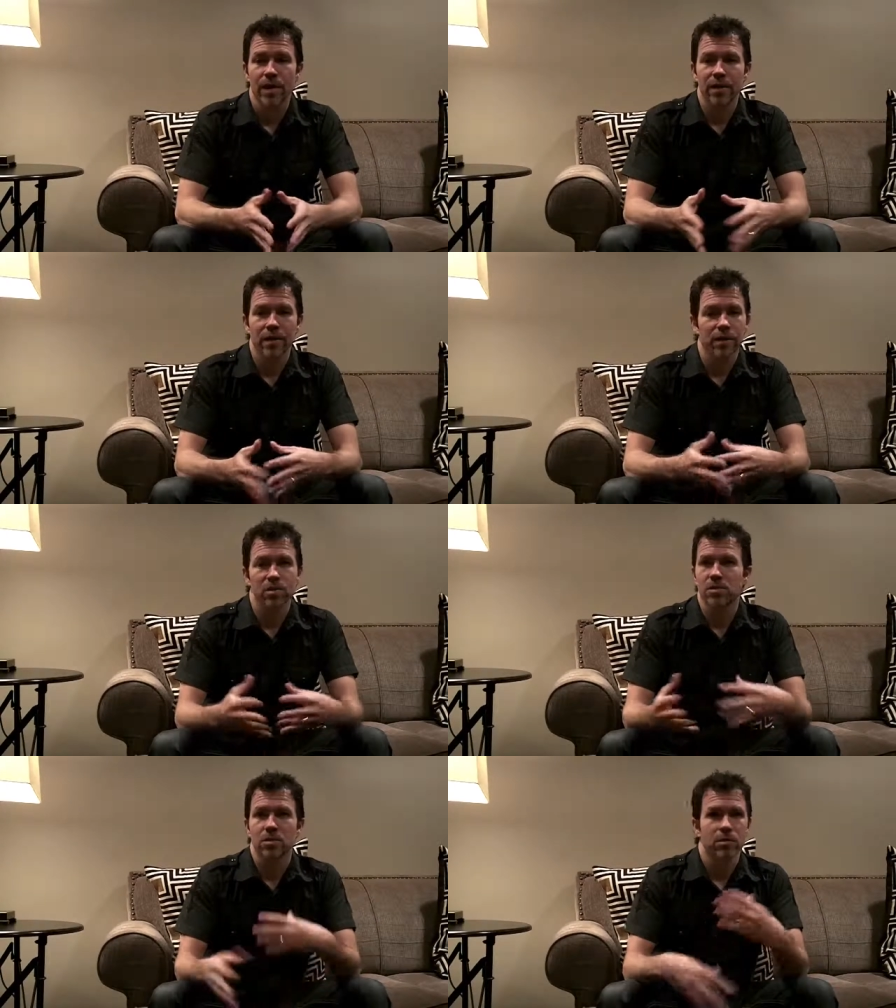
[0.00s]
in
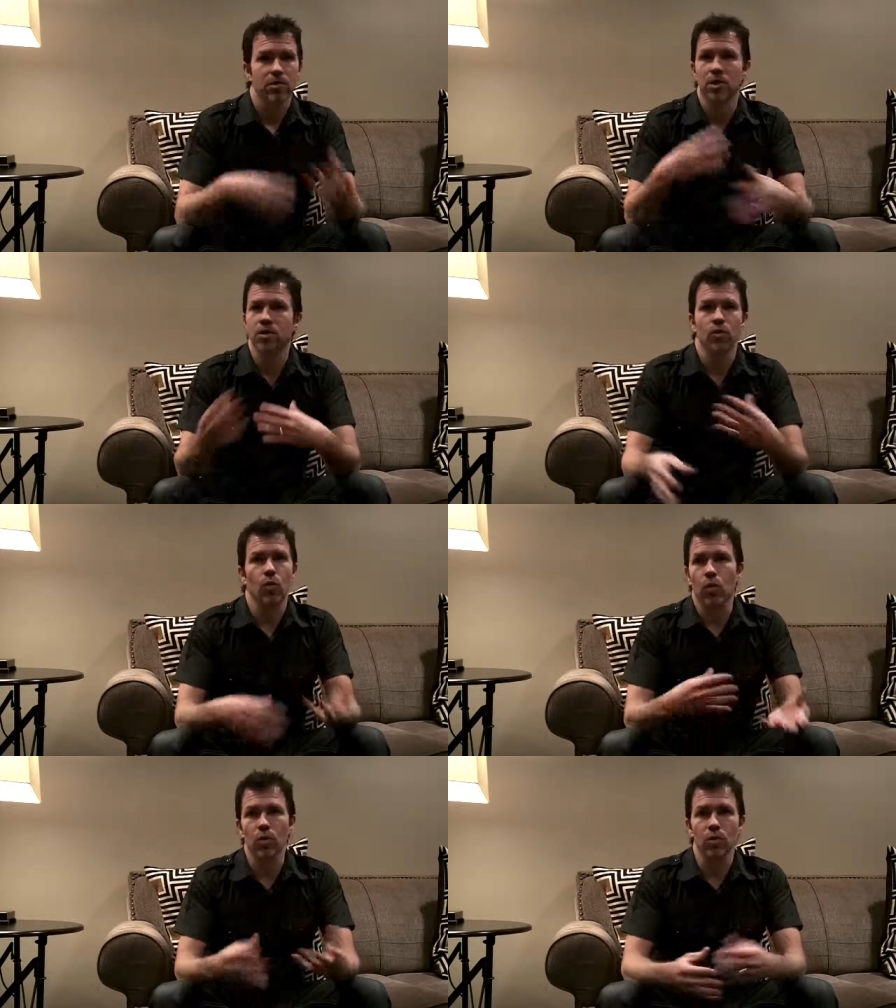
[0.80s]
this
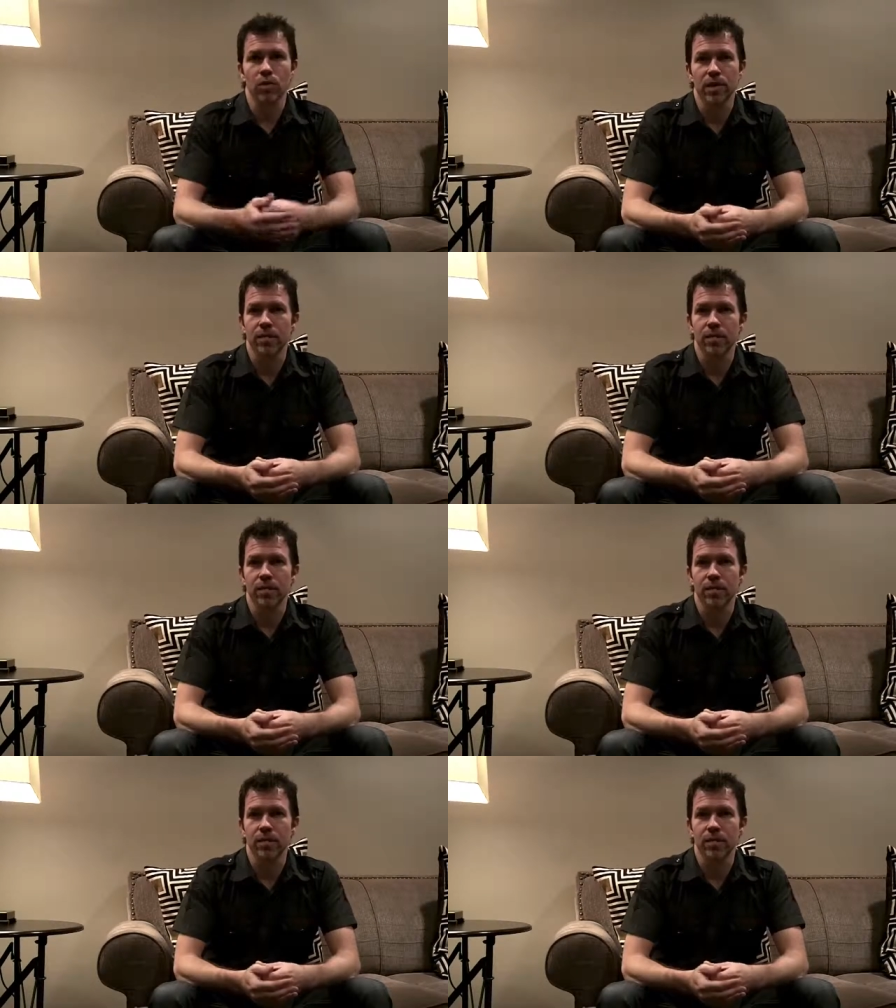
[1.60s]
digital world.